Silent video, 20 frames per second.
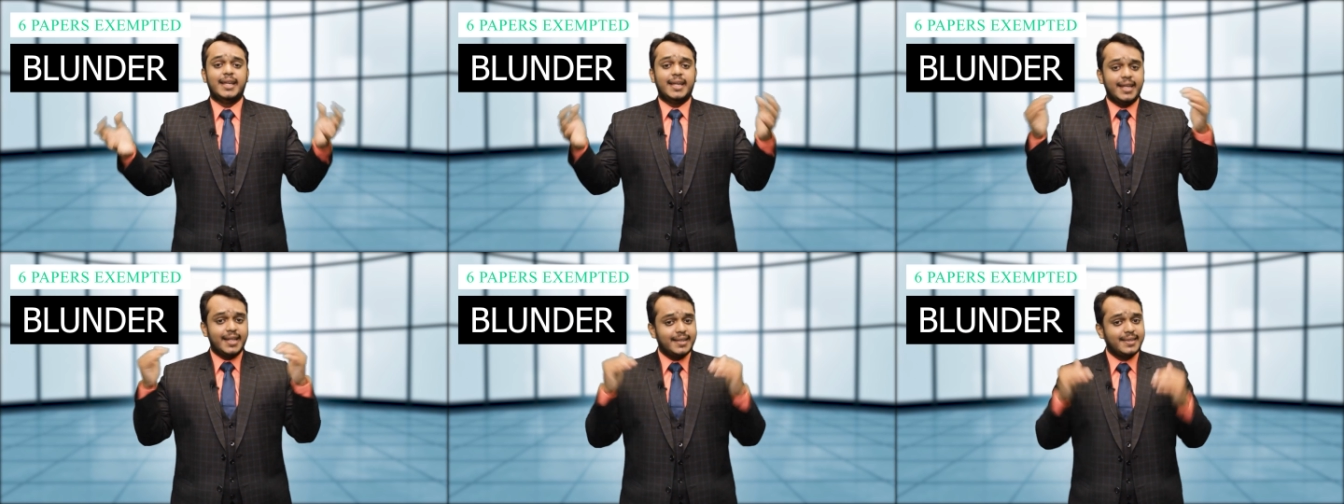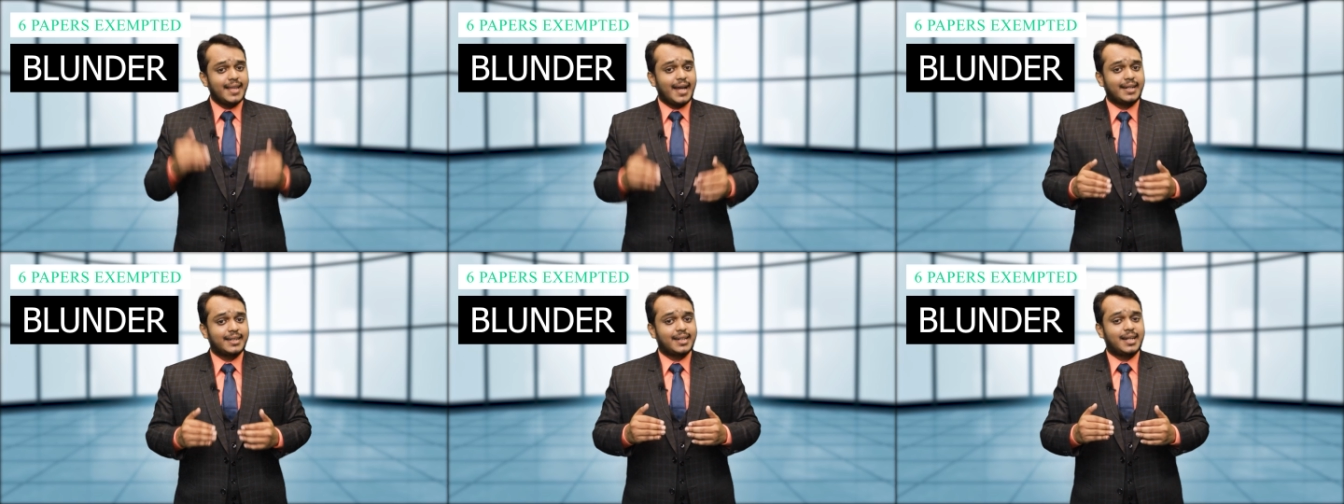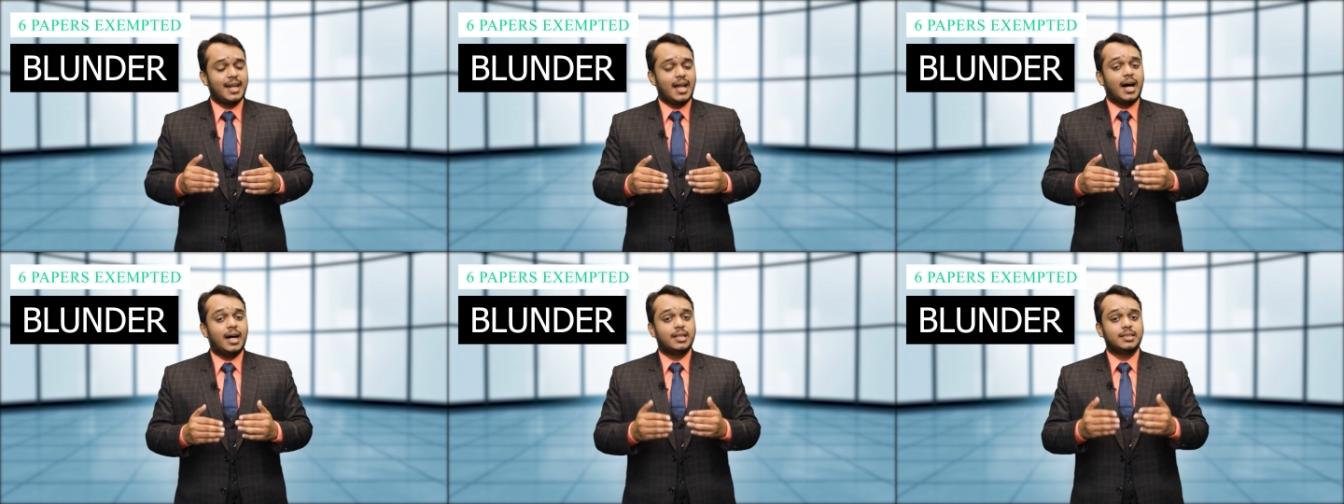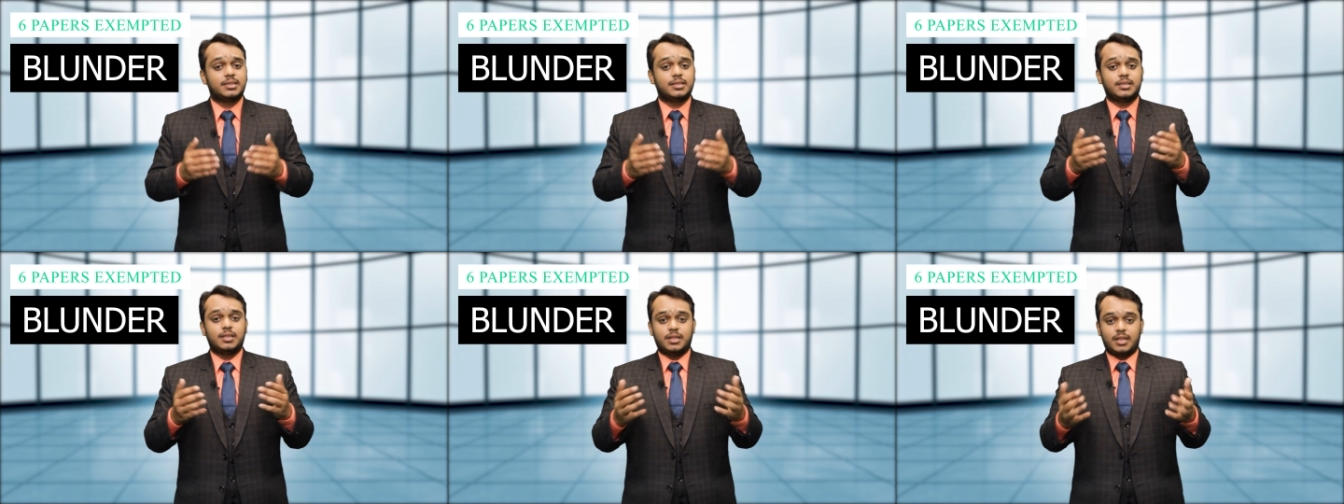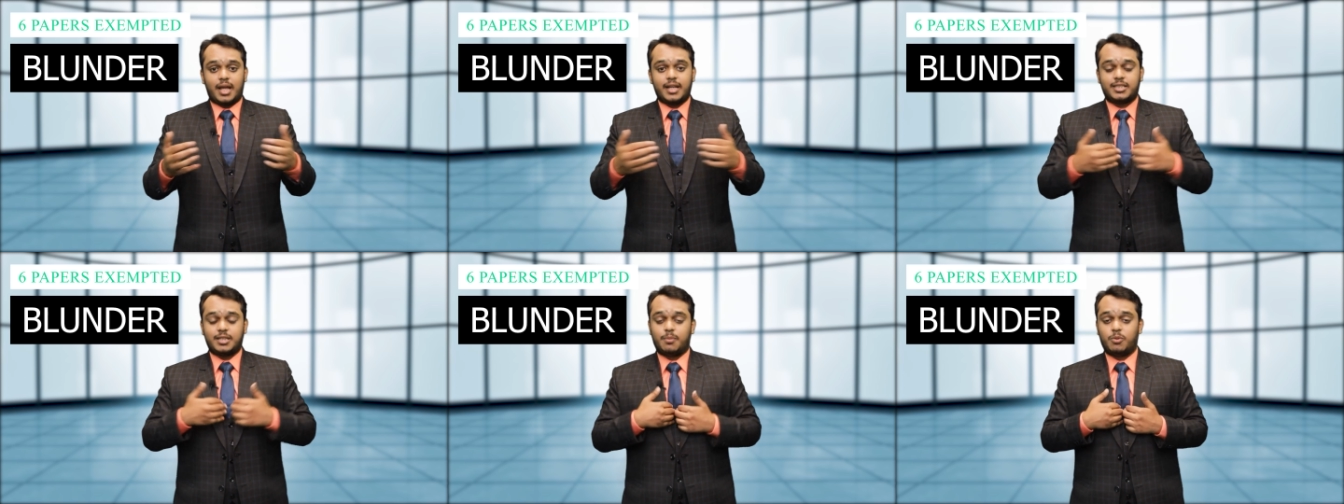In that class,
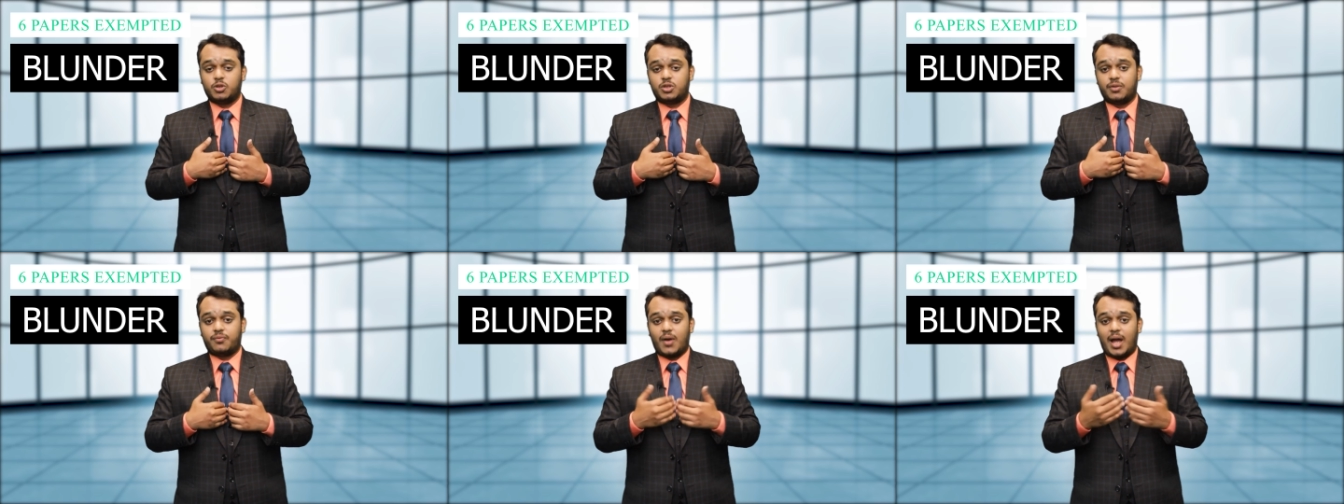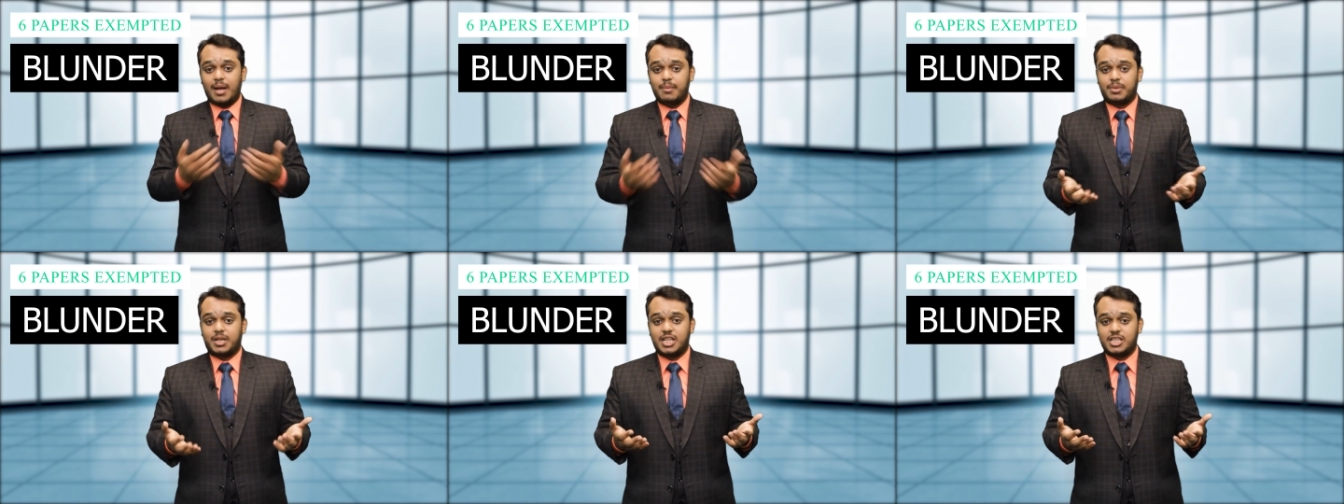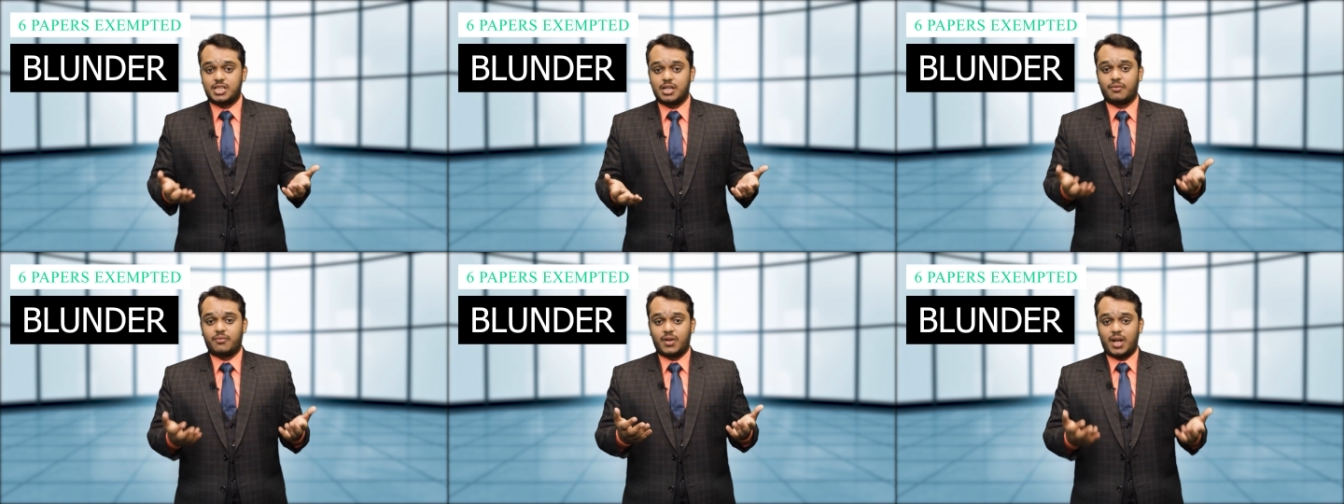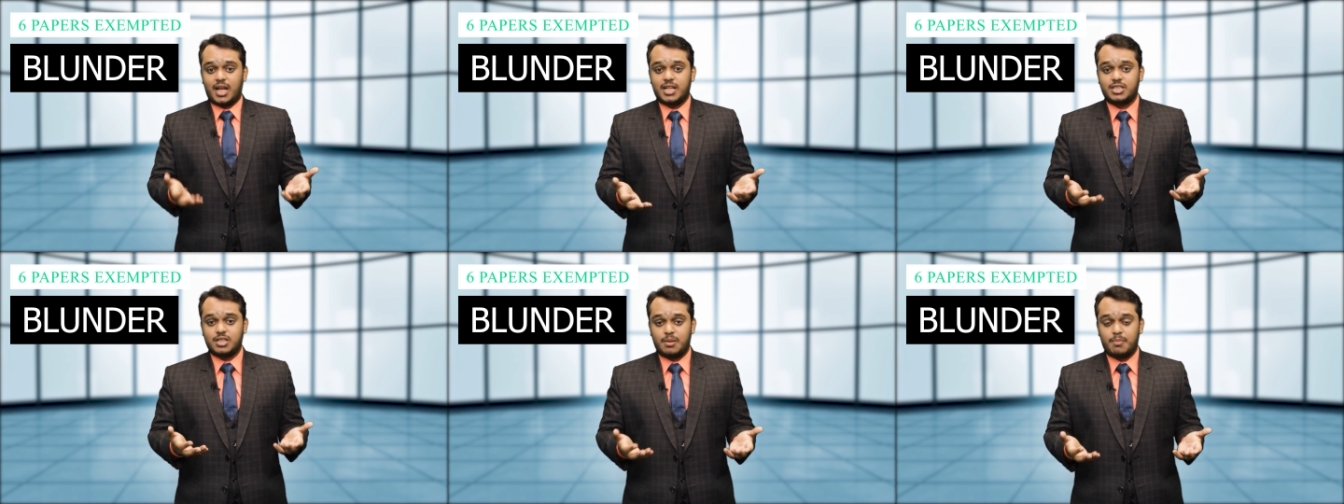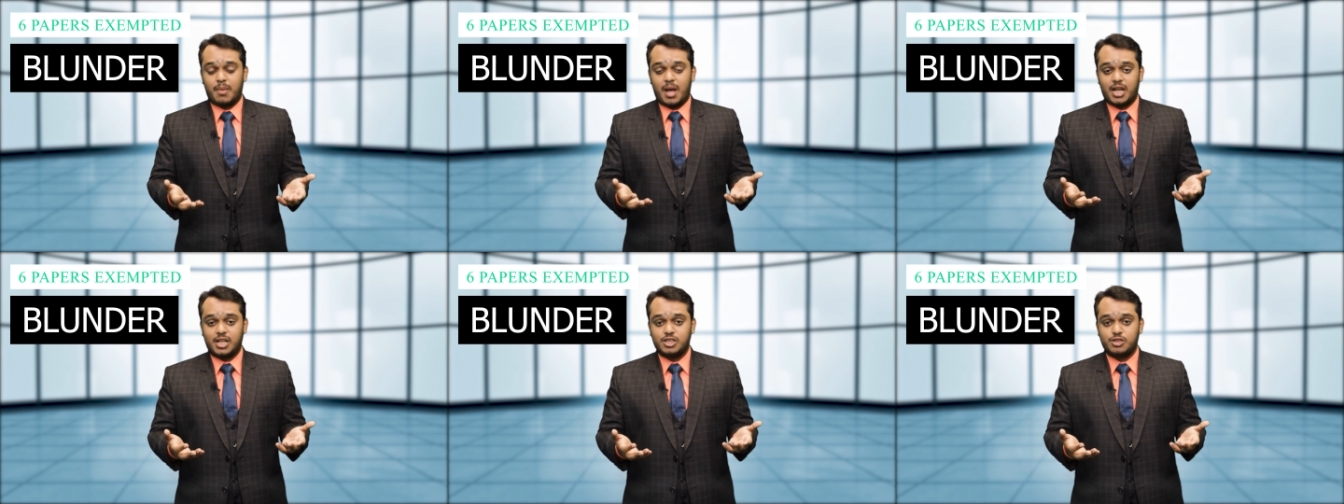like suppose if I am teaching financial
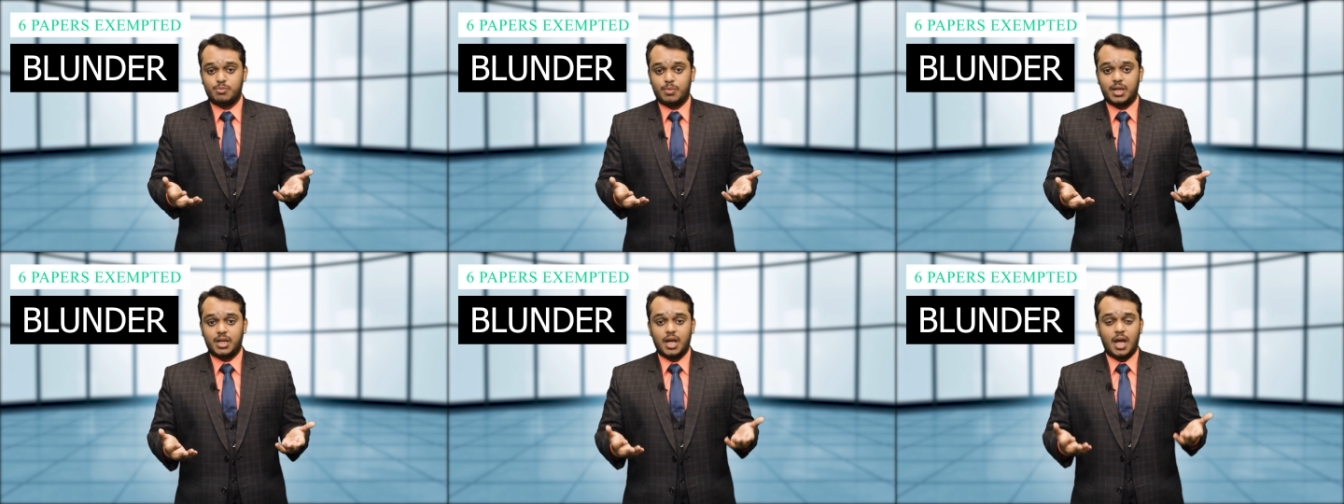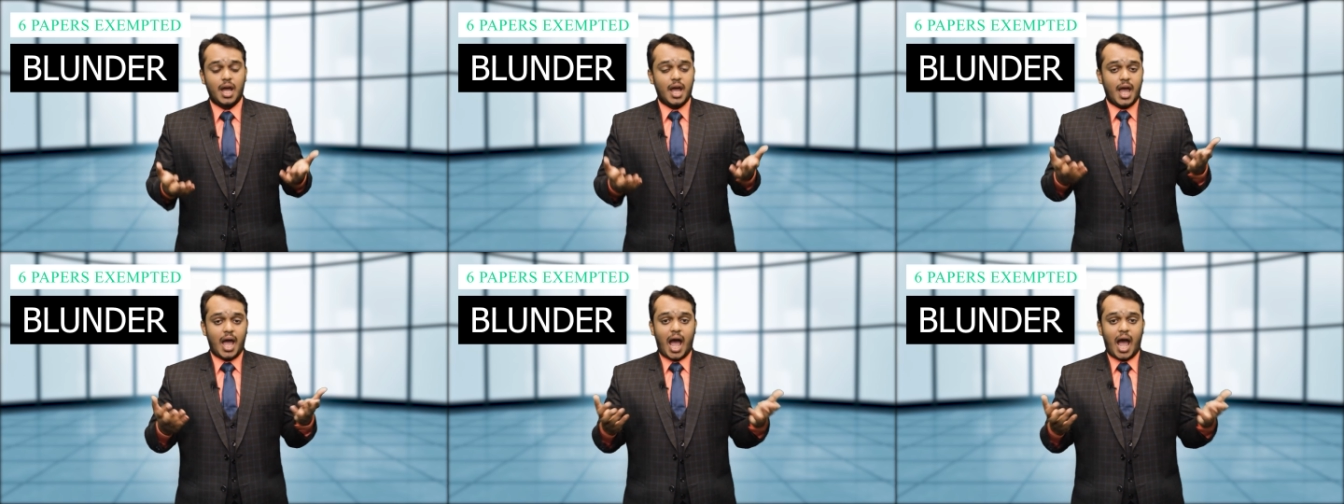management,